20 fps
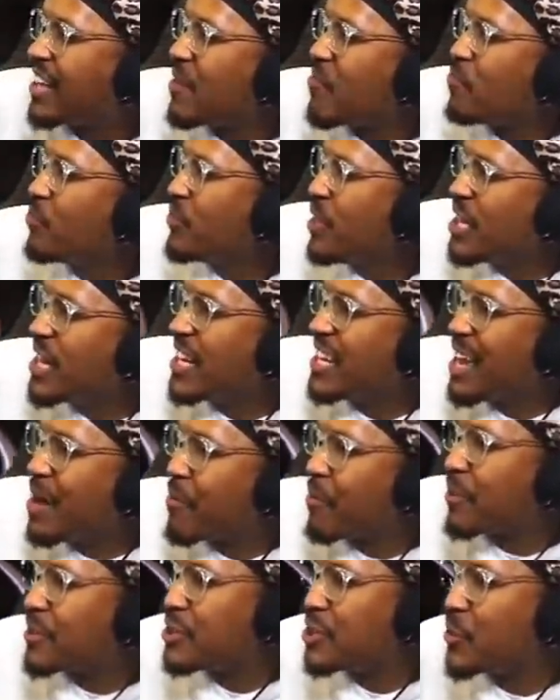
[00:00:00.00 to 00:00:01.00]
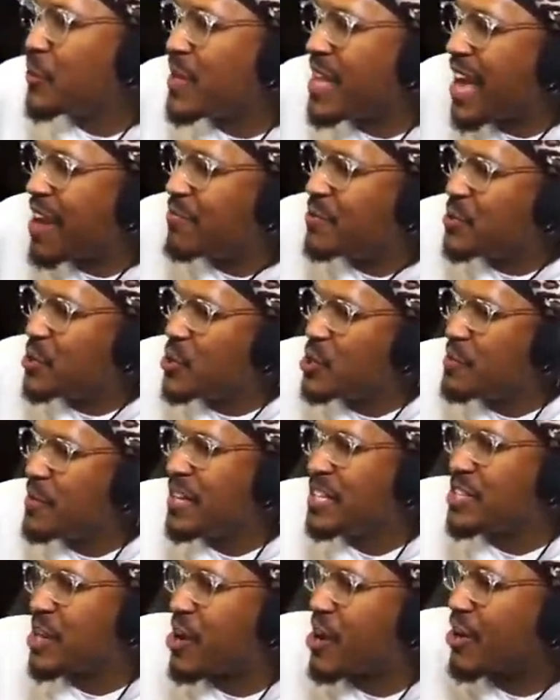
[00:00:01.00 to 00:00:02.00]
Then at number two, we have Doom
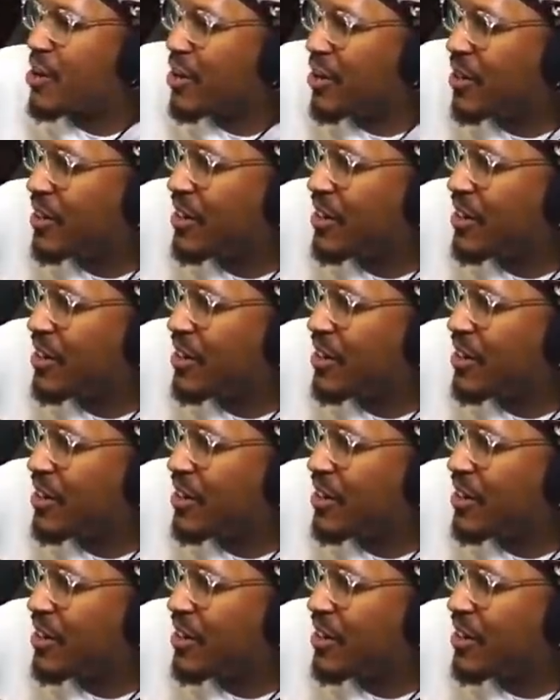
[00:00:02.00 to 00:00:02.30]
Eternal